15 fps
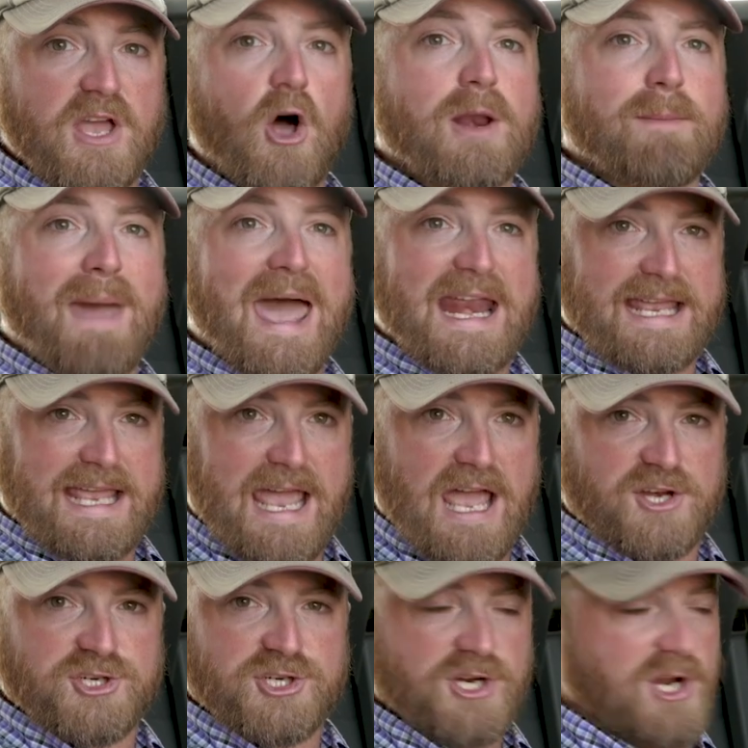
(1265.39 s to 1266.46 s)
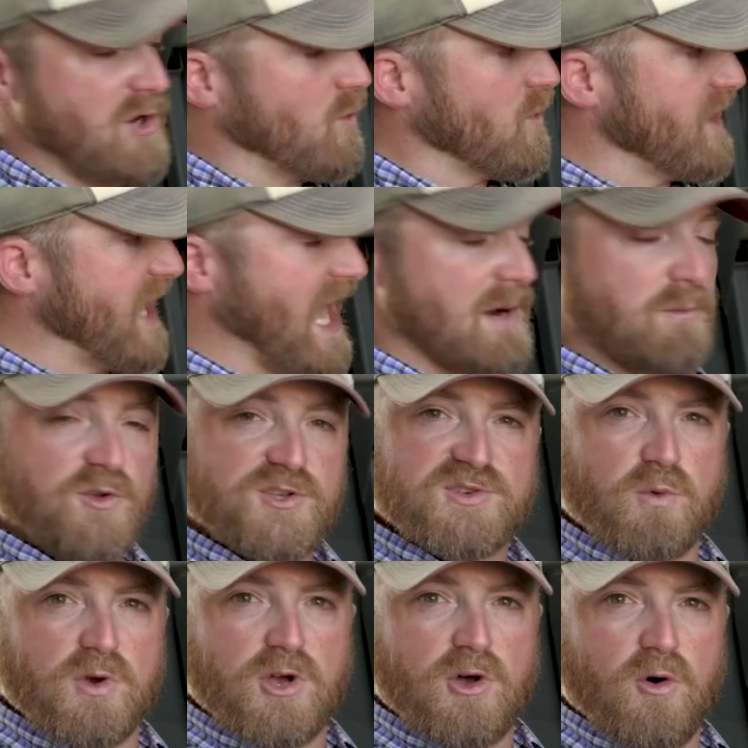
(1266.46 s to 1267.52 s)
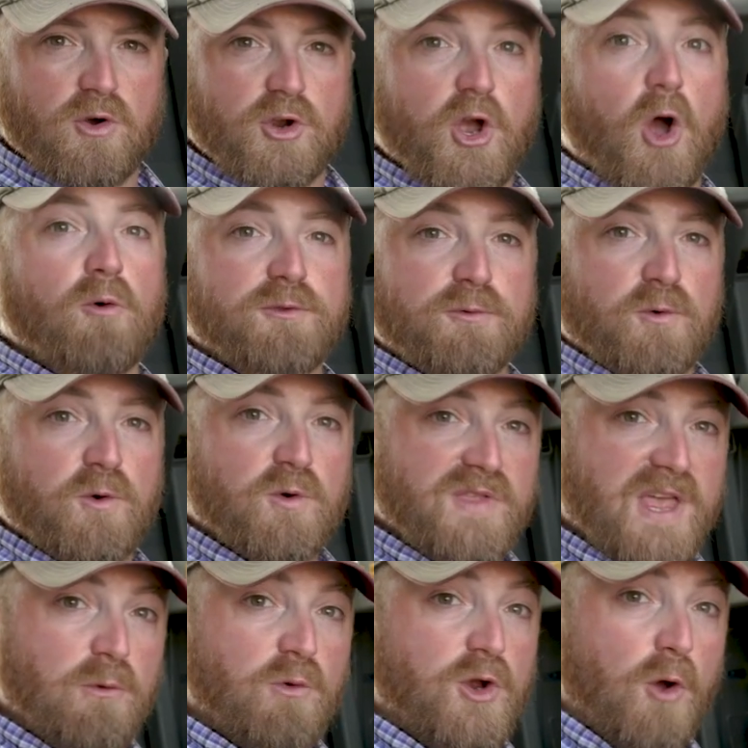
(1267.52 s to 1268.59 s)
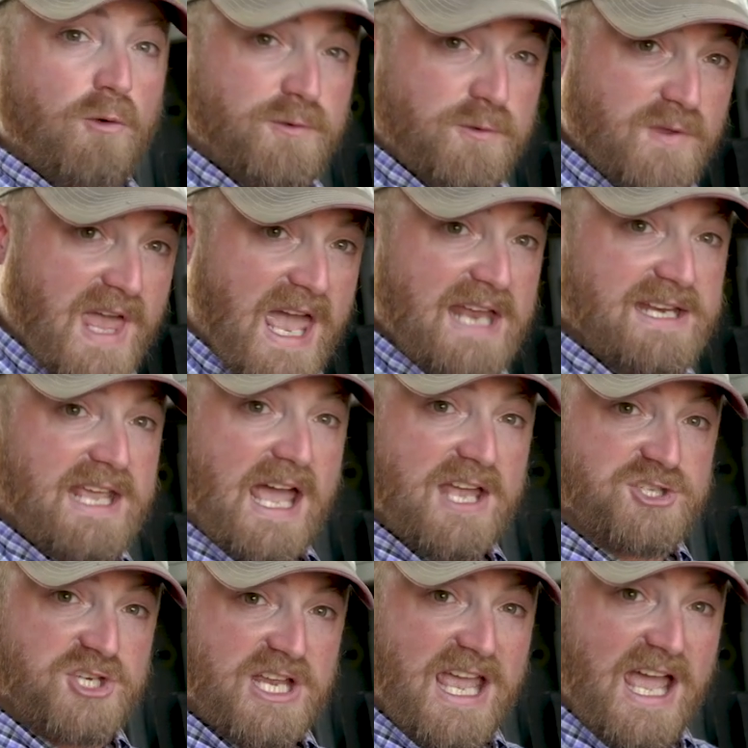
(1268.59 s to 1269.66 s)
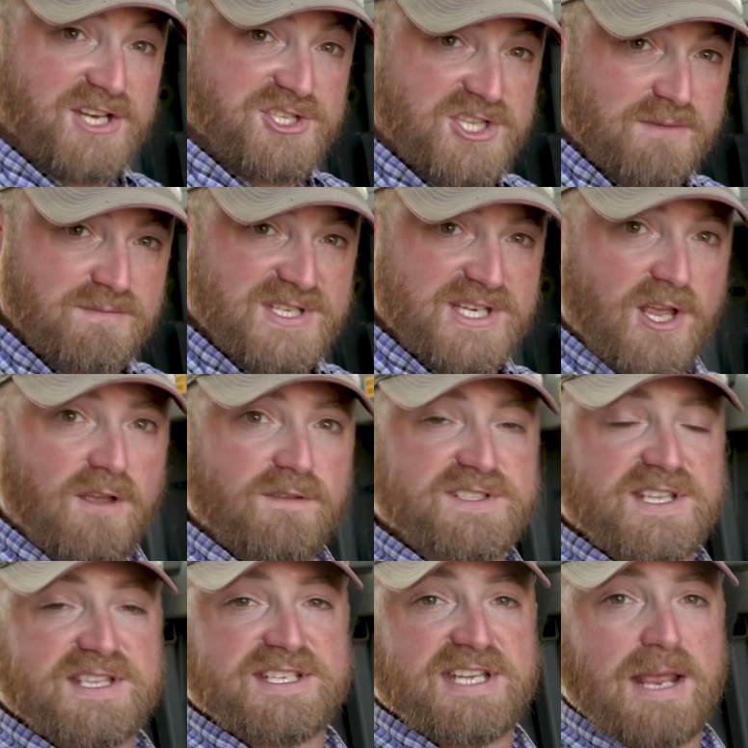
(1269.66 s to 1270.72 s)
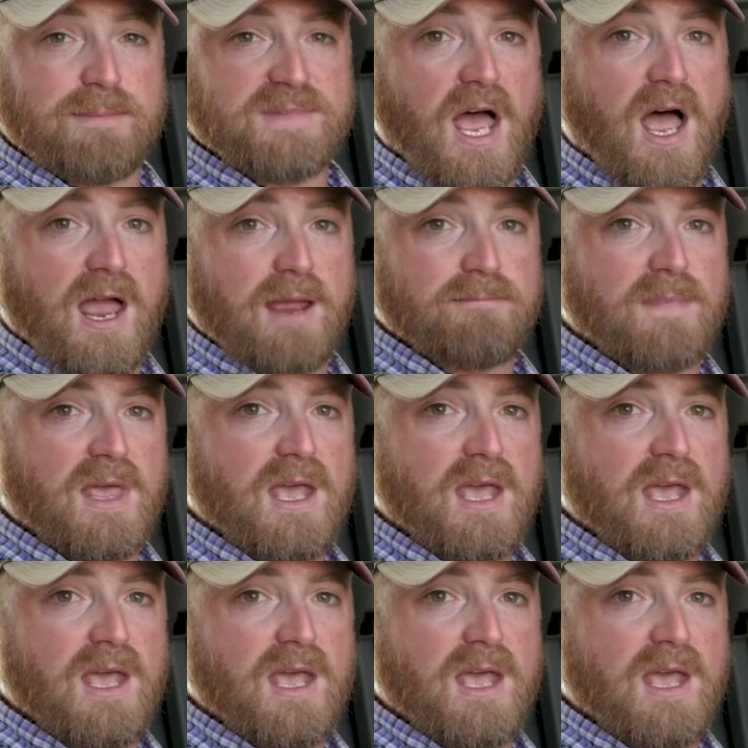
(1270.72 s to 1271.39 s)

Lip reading: automatic catch, where the animals will go through and they will go through the head catch and catch themselves at the same time.